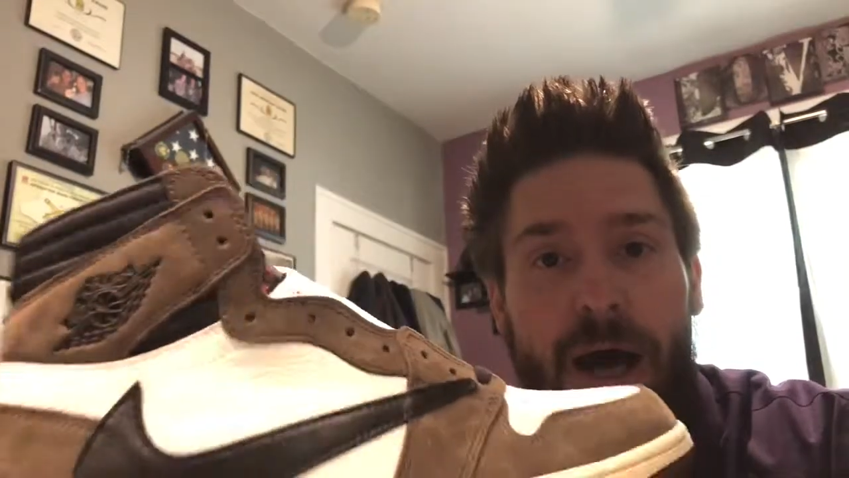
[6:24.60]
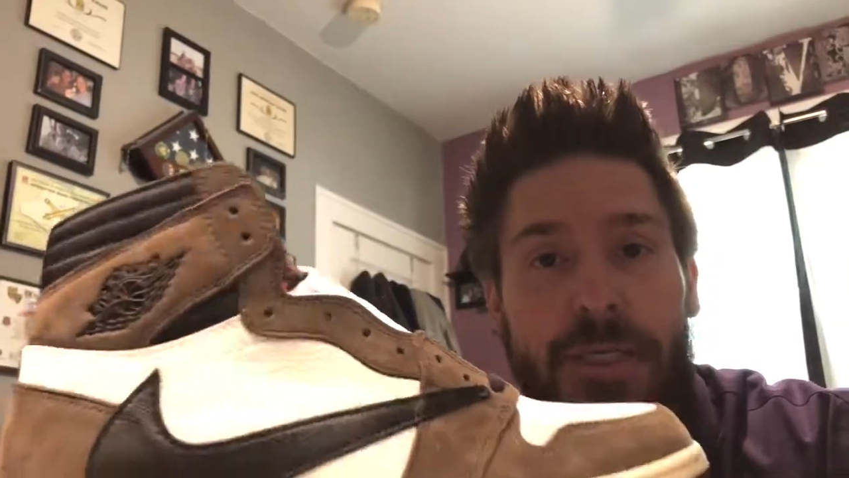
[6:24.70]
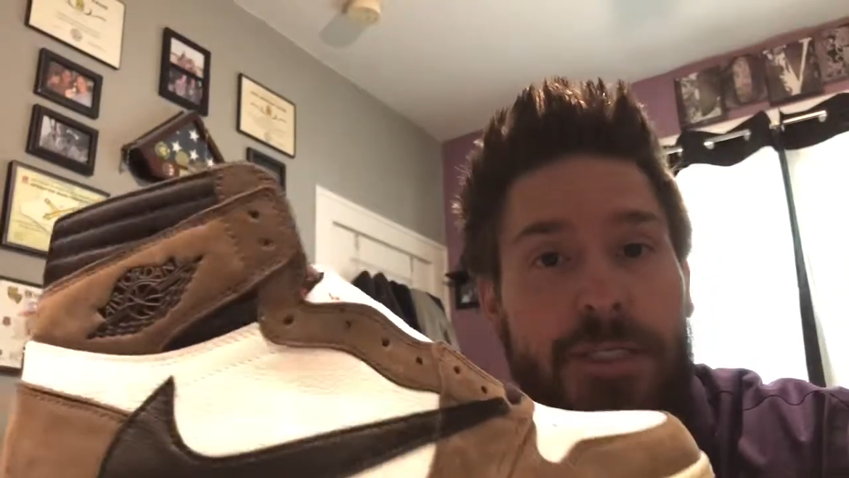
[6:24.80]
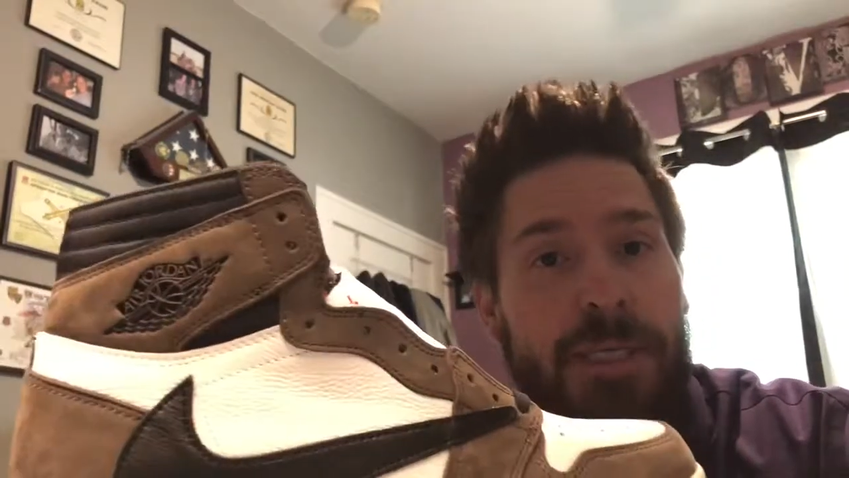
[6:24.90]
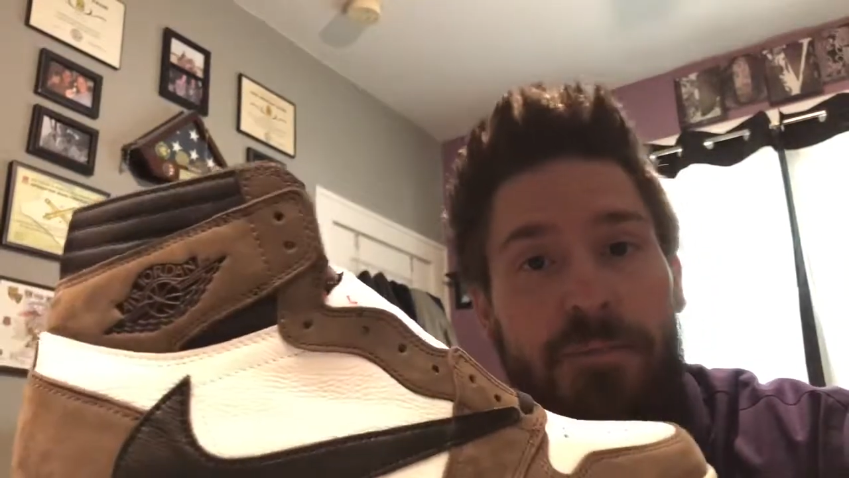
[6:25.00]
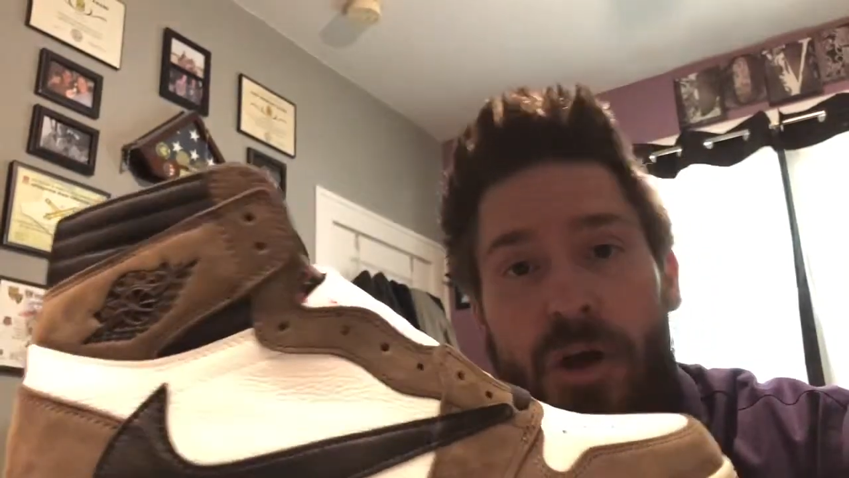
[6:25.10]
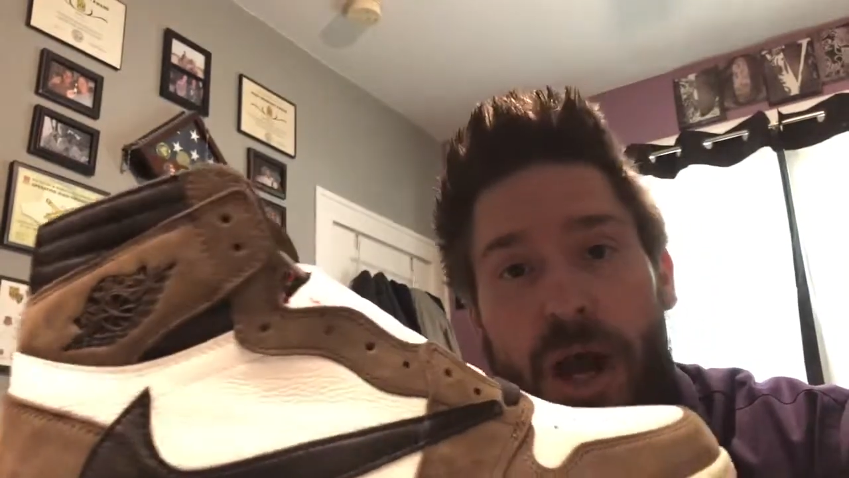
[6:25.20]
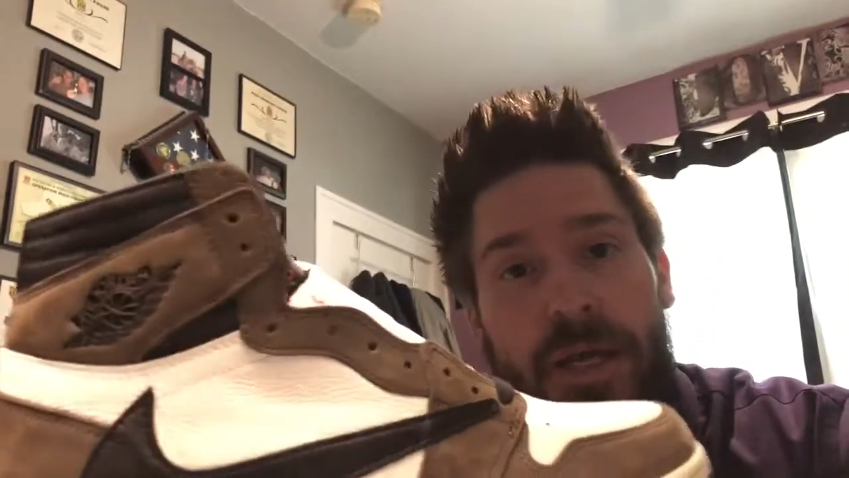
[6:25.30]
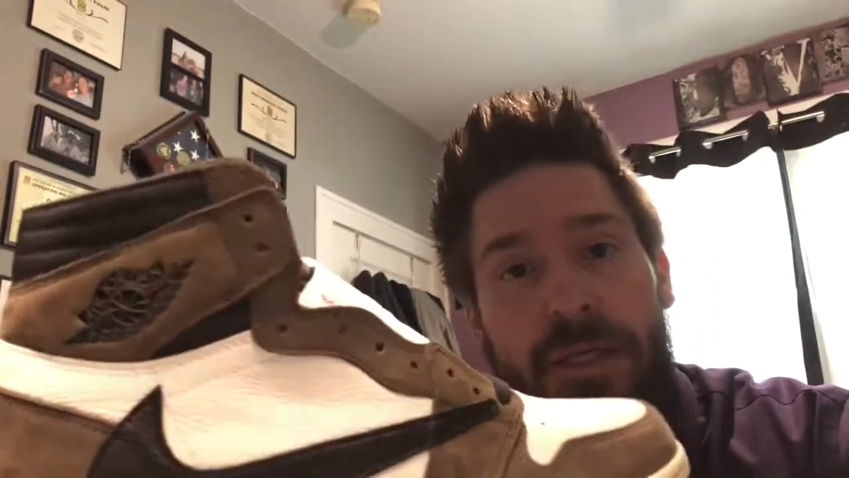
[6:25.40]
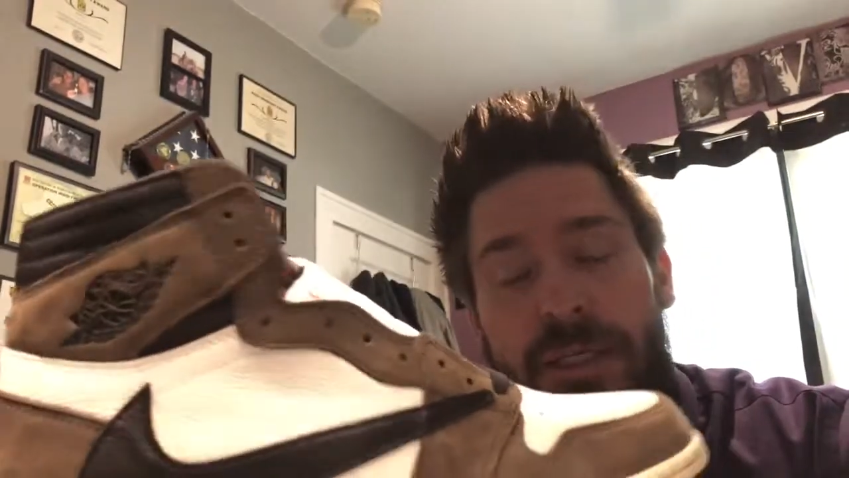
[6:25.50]
Just keep
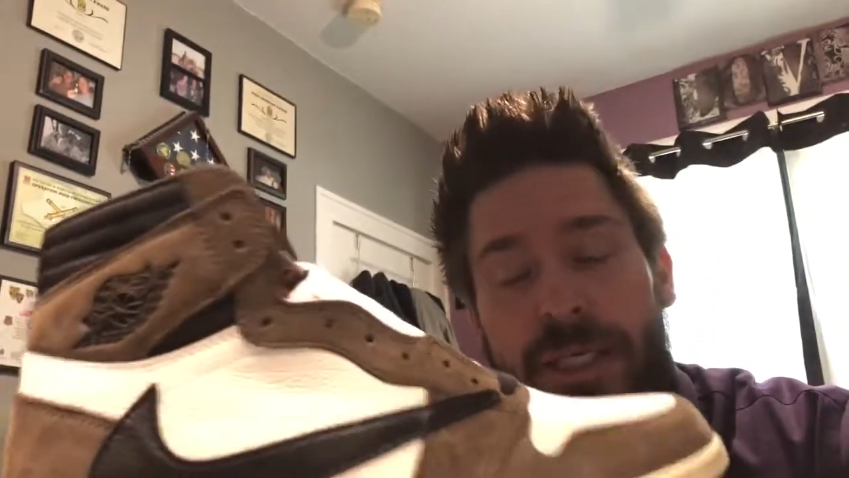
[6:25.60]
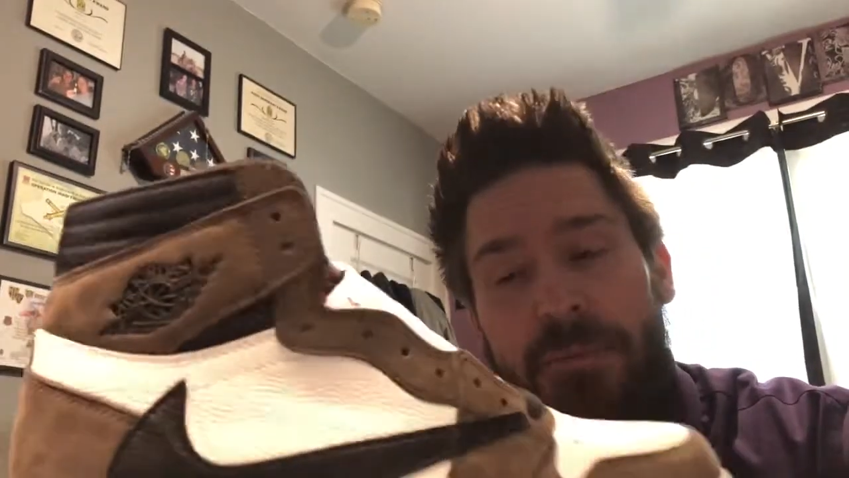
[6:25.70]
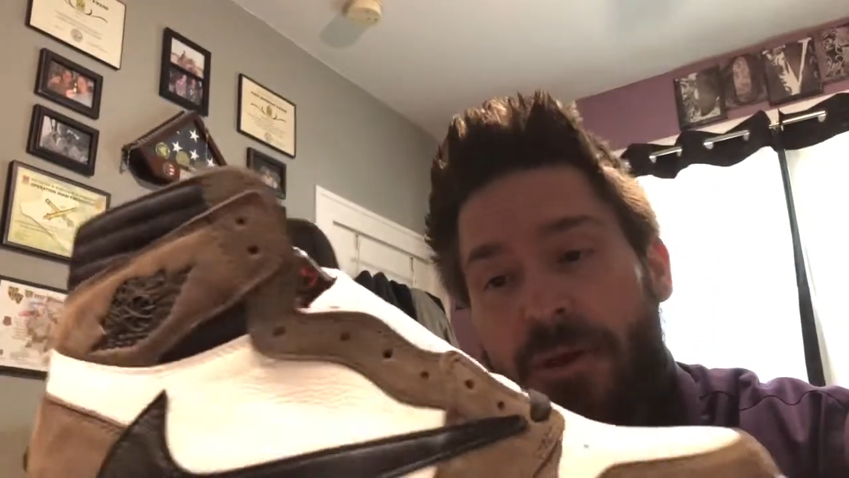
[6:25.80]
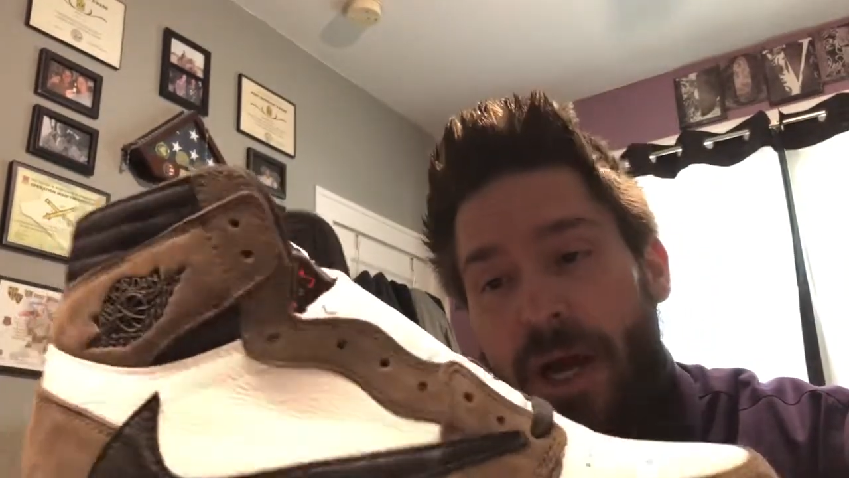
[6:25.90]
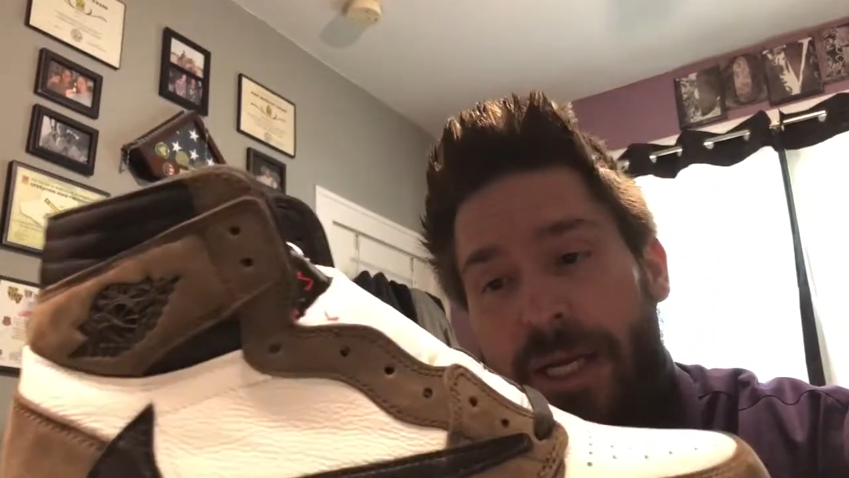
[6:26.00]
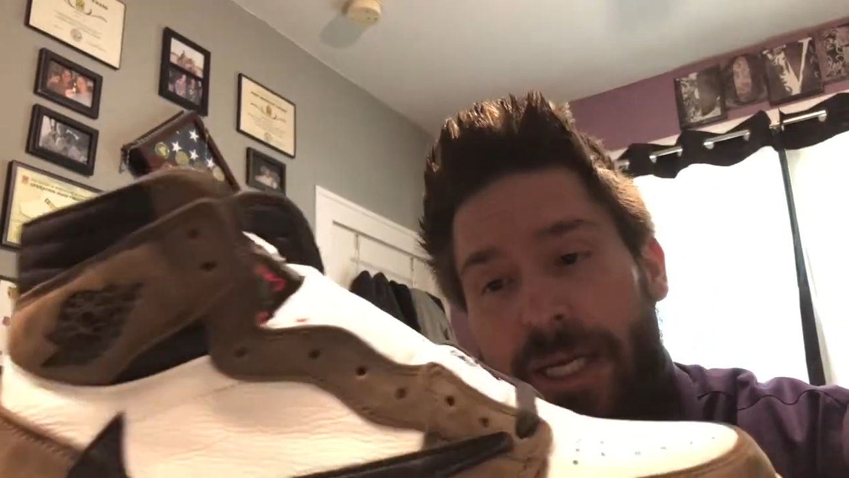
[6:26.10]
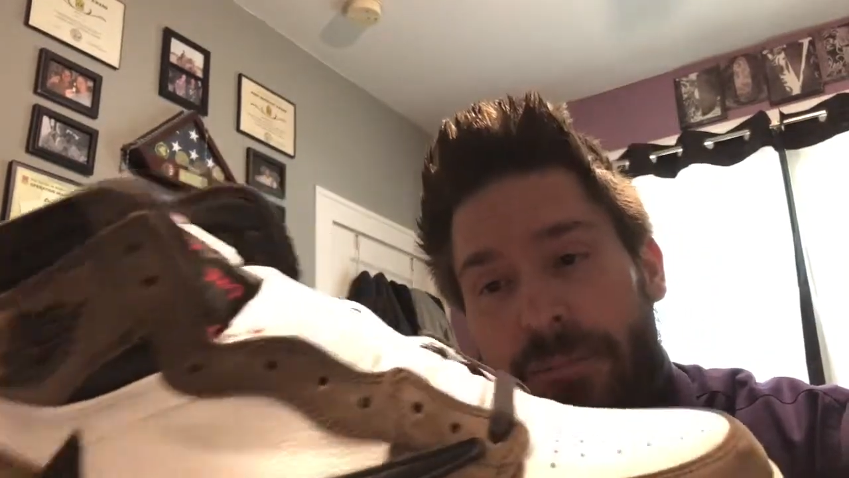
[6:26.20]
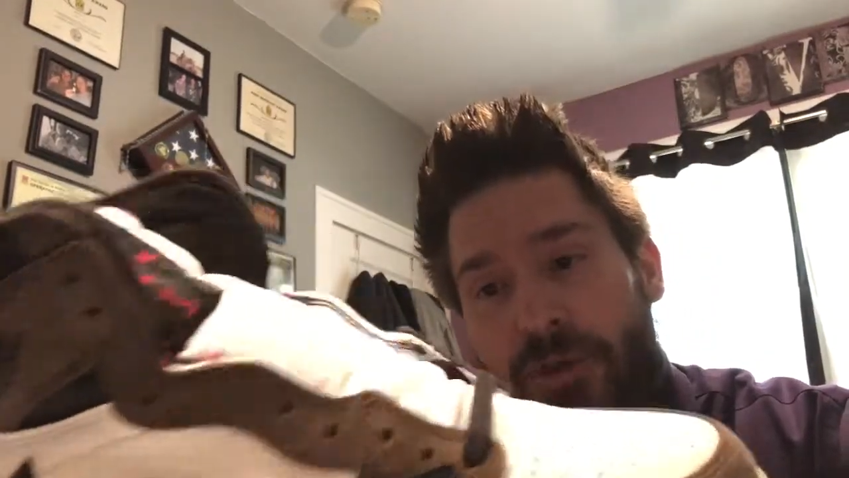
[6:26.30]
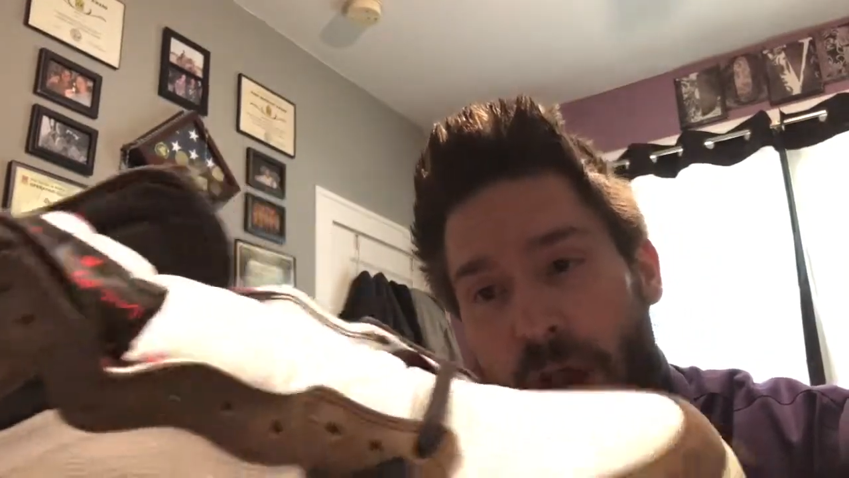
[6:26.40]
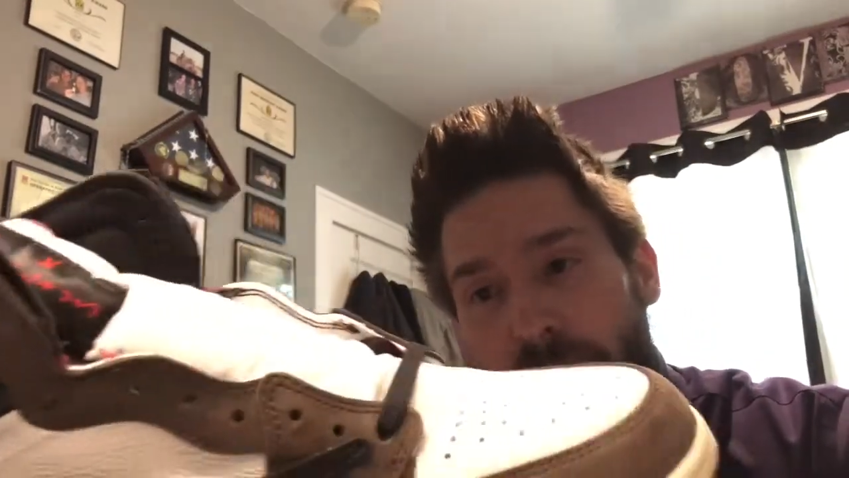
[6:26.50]
trying. Just keep trying and
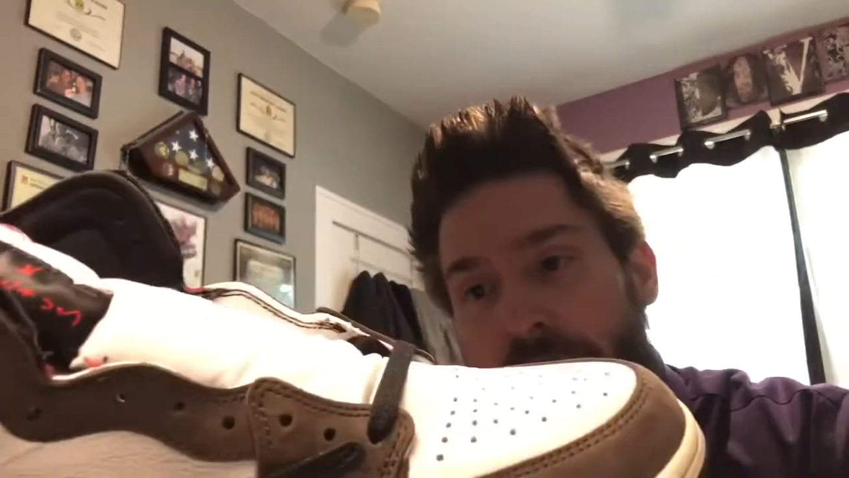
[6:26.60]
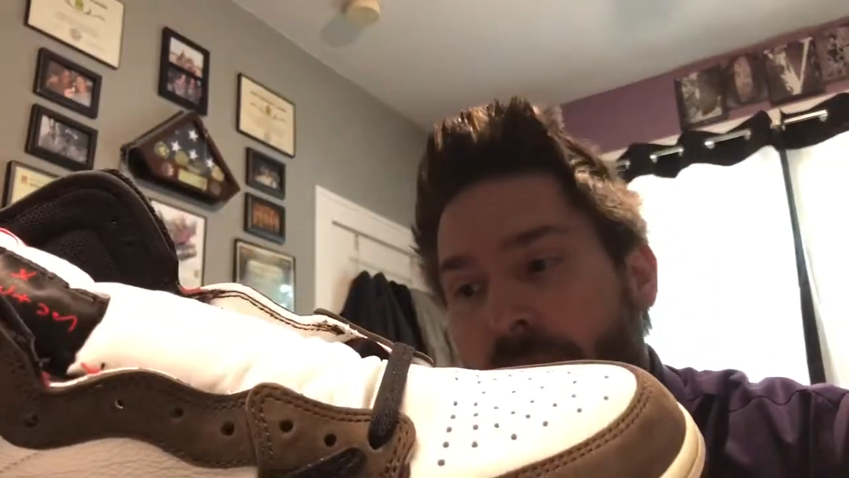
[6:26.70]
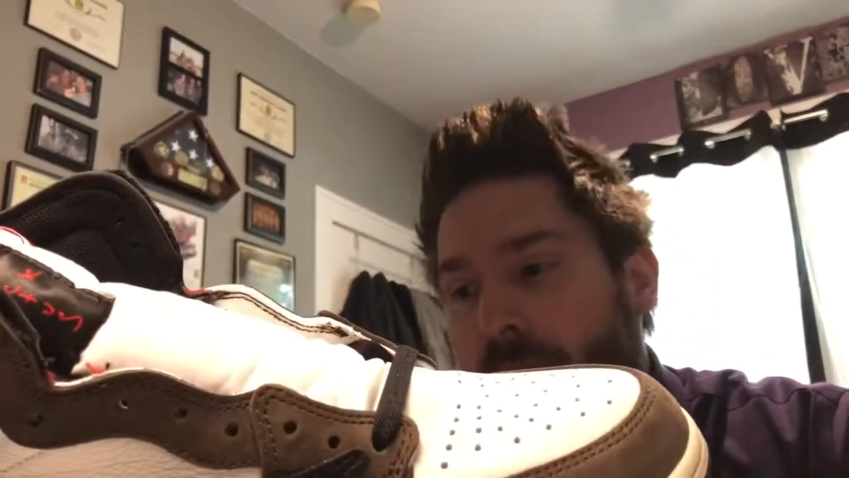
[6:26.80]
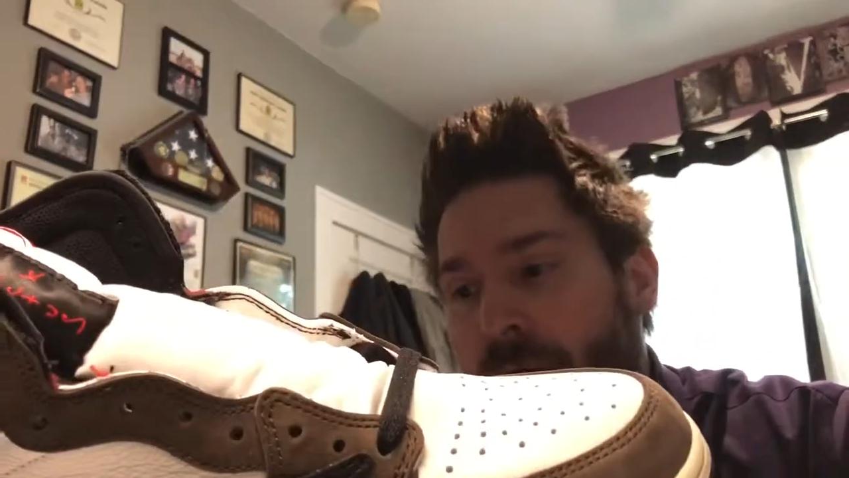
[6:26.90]
keep trying.